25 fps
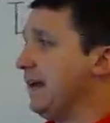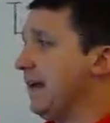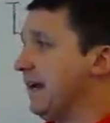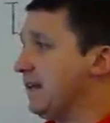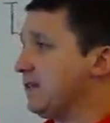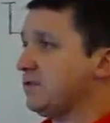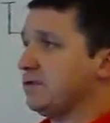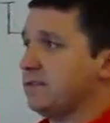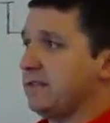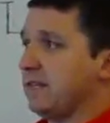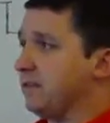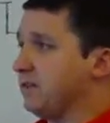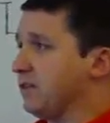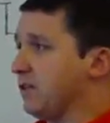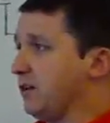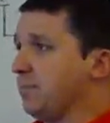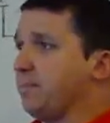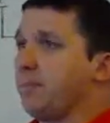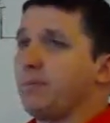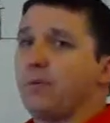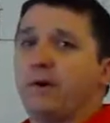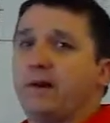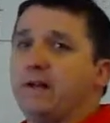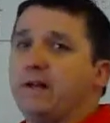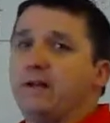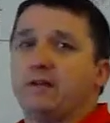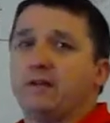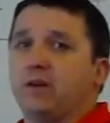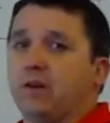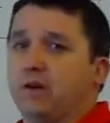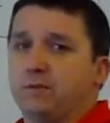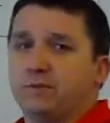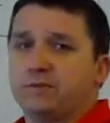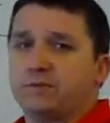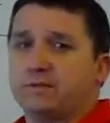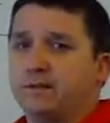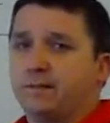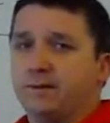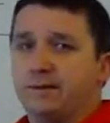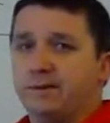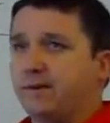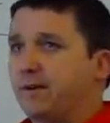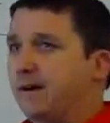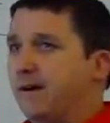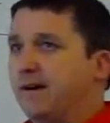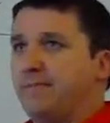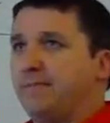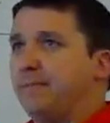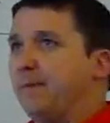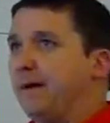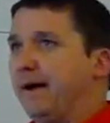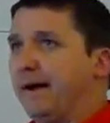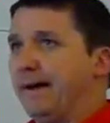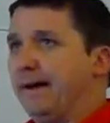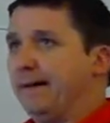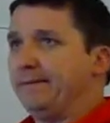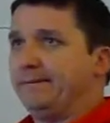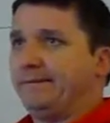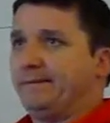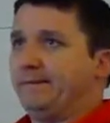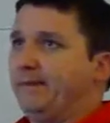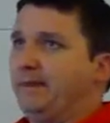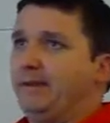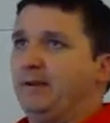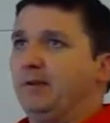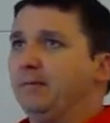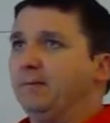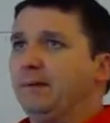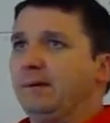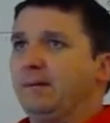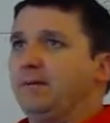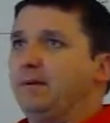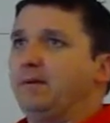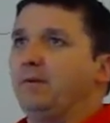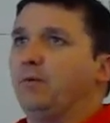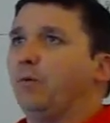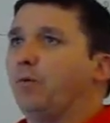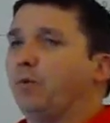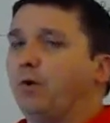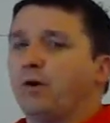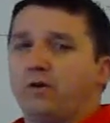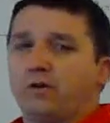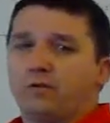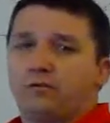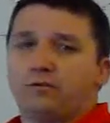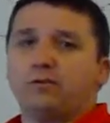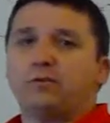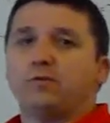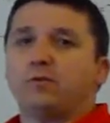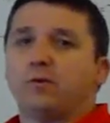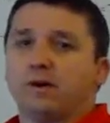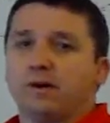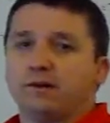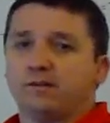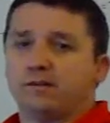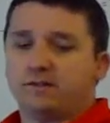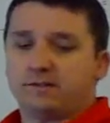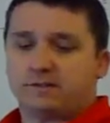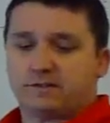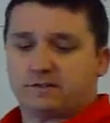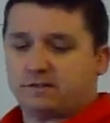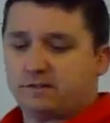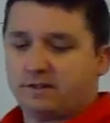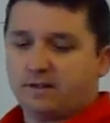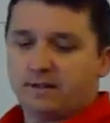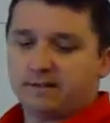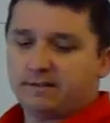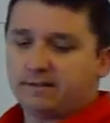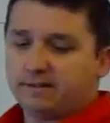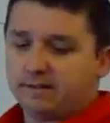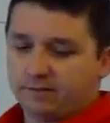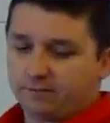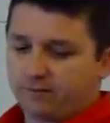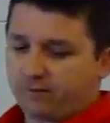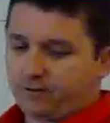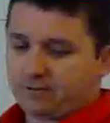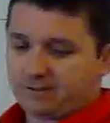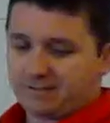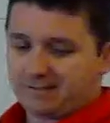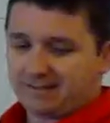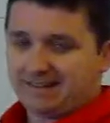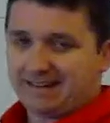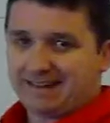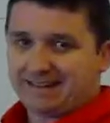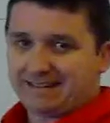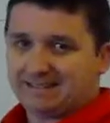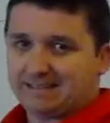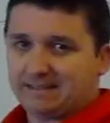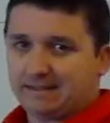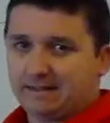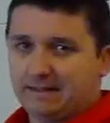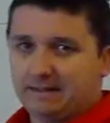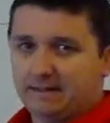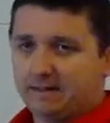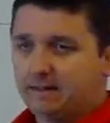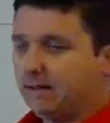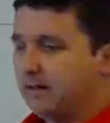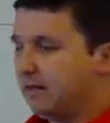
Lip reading: answer that they're pretty close. I mean, they're off by maybe 1 or 2 hundredths difference, and that's it.